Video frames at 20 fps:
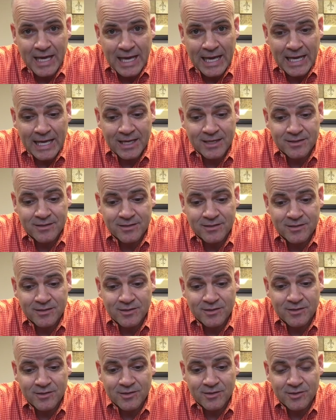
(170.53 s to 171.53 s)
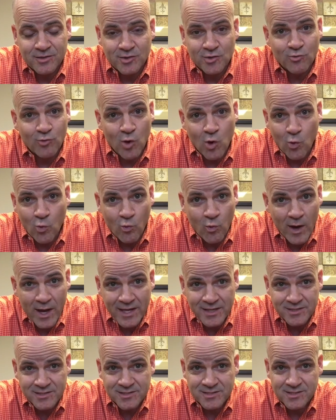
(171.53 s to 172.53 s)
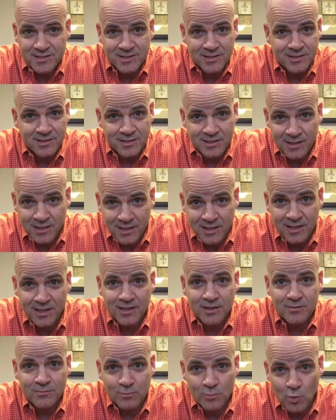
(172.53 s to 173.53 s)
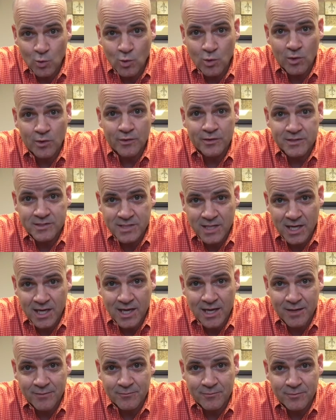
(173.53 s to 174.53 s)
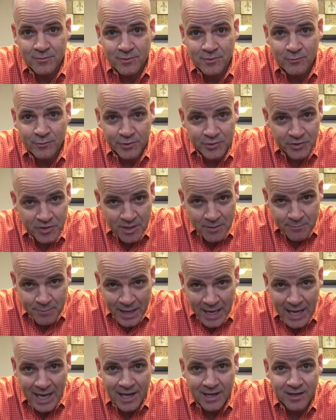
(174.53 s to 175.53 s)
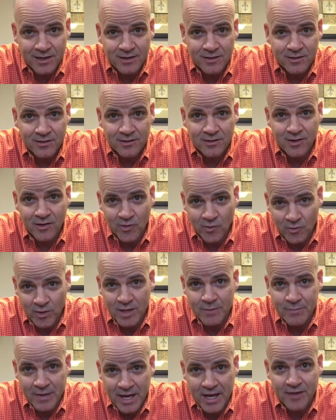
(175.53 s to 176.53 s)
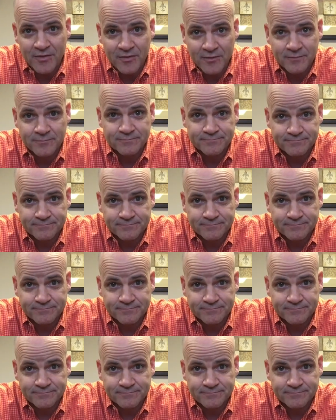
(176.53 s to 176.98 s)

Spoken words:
And you won't waste any more time when you get back on the right path.